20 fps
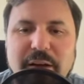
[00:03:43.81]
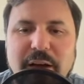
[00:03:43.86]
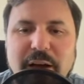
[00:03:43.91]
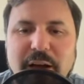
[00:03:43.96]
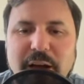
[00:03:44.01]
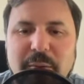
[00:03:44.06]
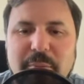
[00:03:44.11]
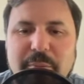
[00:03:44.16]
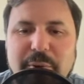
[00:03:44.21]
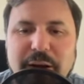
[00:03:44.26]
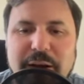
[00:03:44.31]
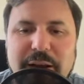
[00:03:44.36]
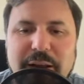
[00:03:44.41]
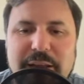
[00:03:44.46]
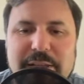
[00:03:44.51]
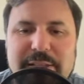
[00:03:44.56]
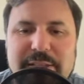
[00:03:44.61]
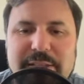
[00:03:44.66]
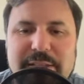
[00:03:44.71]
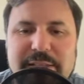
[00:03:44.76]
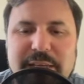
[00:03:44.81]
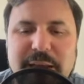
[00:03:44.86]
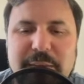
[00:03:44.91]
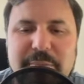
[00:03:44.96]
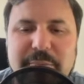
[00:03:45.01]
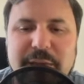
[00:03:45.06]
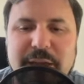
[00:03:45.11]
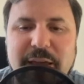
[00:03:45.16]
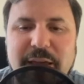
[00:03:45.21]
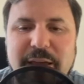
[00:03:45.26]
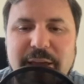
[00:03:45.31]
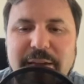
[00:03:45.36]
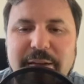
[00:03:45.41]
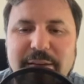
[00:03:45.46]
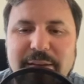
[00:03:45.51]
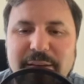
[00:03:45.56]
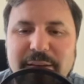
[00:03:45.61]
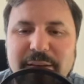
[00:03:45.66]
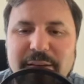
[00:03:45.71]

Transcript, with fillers: uh, but it's the same thing.